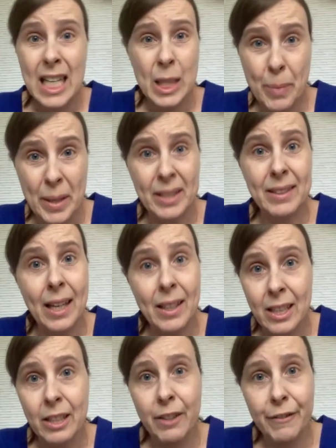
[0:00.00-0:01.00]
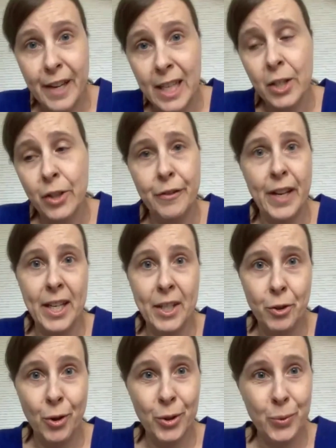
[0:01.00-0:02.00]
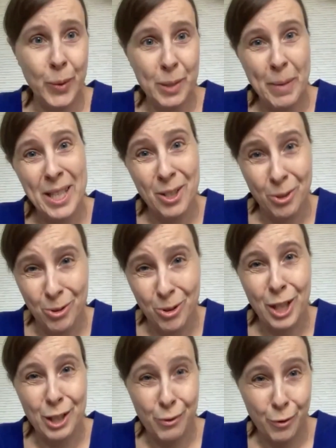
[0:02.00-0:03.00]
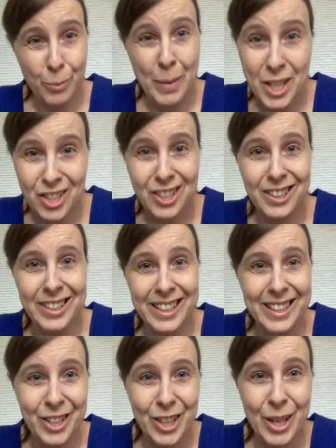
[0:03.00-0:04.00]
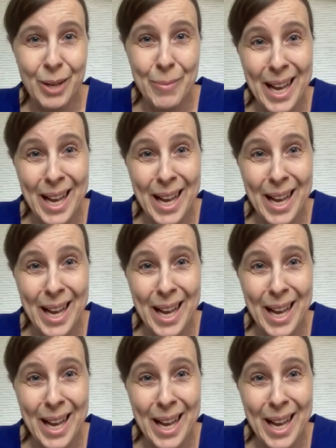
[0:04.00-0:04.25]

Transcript: spectacular failure of Enron was based on transformational leadership.